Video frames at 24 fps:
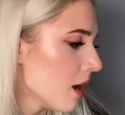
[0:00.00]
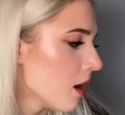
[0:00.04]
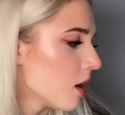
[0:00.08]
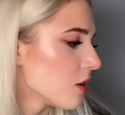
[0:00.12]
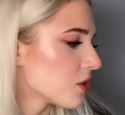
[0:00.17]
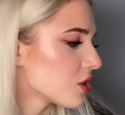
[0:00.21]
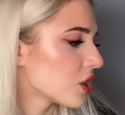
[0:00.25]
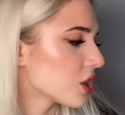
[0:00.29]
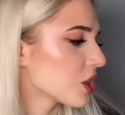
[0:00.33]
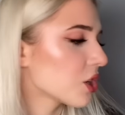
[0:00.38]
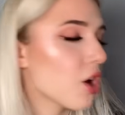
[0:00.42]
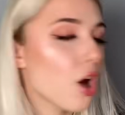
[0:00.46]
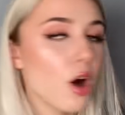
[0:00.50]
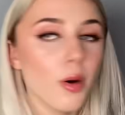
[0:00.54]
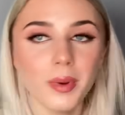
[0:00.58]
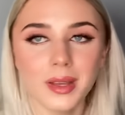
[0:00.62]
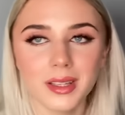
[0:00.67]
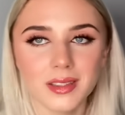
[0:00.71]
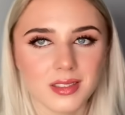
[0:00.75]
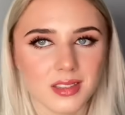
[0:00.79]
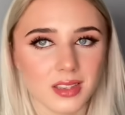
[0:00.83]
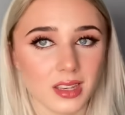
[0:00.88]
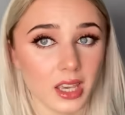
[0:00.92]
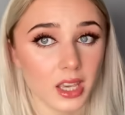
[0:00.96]
So the
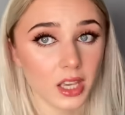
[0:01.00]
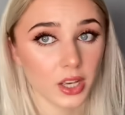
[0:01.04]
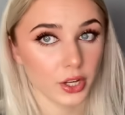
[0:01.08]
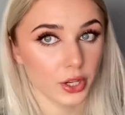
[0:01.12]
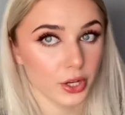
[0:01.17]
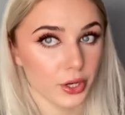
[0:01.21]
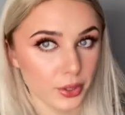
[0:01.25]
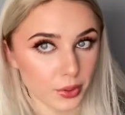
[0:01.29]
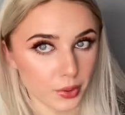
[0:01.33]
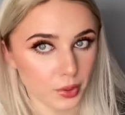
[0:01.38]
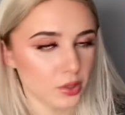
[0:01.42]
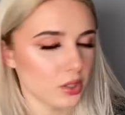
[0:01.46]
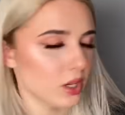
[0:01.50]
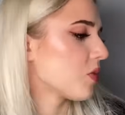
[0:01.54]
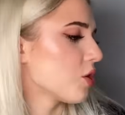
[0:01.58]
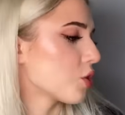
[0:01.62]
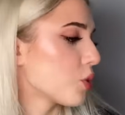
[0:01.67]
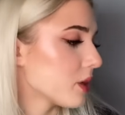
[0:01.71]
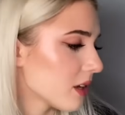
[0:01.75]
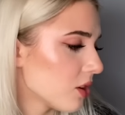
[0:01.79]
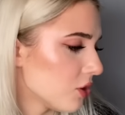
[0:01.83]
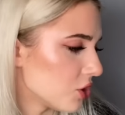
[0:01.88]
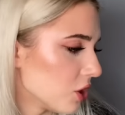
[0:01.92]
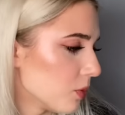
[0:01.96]
comments include, you're
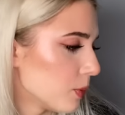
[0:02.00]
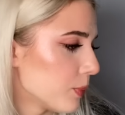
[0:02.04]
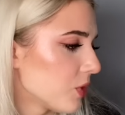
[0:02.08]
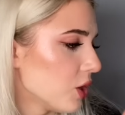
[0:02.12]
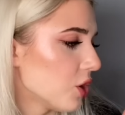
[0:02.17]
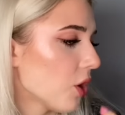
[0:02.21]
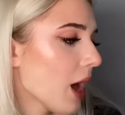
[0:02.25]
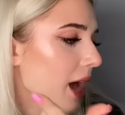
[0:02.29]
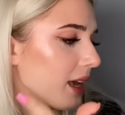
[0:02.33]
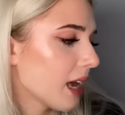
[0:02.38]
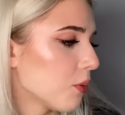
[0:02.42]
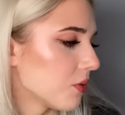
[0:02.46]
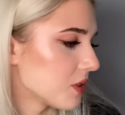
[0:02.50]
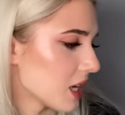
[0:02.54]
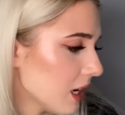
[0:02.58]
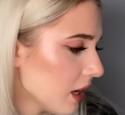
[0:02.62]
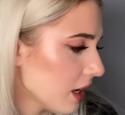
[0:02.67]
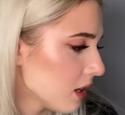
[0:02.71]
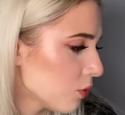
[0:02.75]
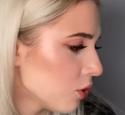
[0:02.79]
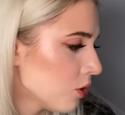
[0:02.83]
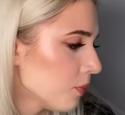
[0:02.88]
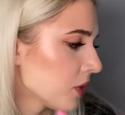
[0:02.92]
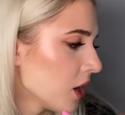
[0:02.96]
quitting YouTube, you don't hang out with Taylor
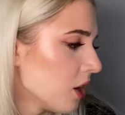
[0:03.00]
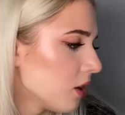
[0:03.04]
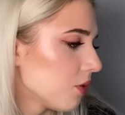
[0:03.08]
anymore,